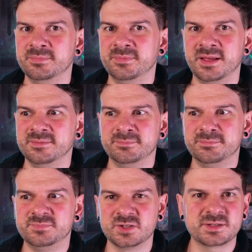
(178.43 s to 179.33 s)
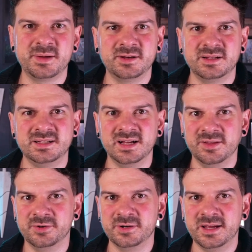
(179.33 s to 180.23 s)
than just about any
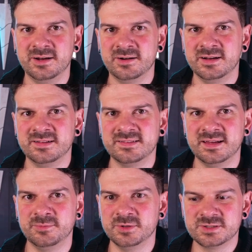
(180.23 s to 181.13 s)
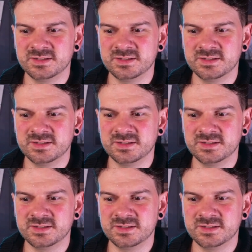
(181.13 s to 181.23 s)
other AR headset, which